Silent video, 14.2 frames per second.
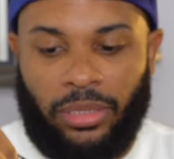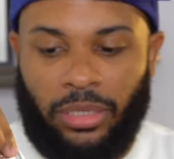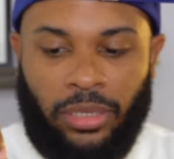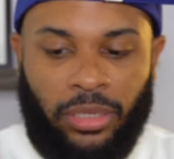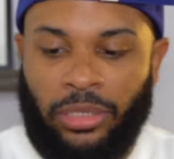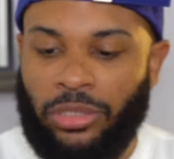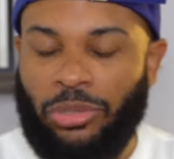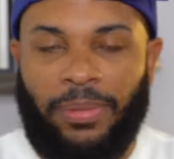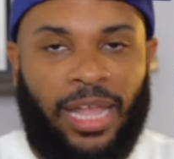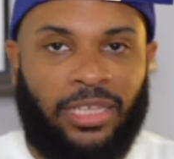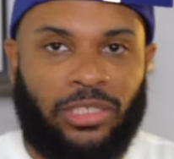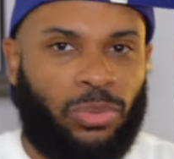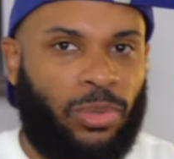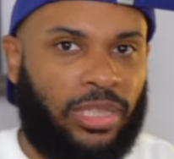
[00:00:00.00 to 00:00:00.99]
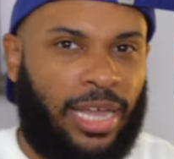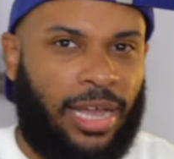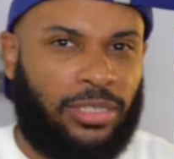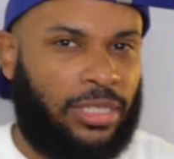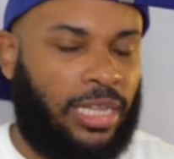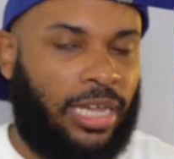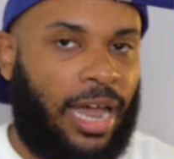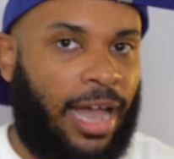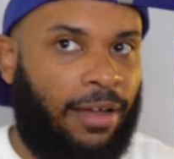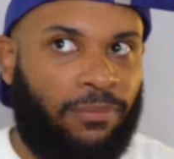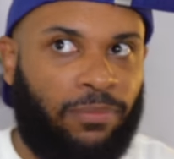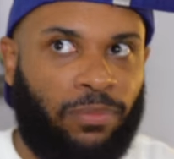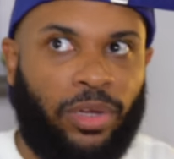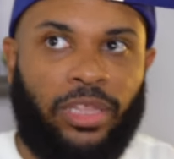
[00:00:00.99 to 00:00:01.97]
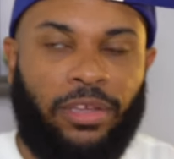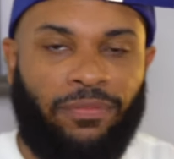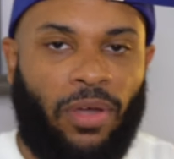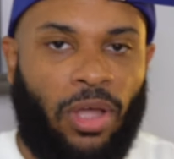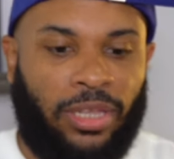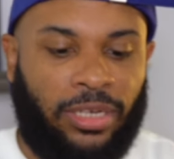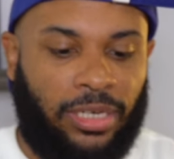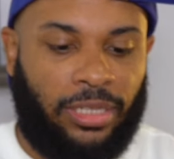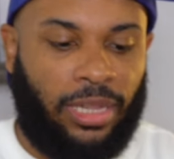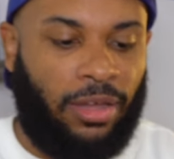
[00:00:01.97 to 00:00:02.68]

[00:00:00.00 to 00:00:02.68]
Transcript: the New Balance 1000 that I've really fallen in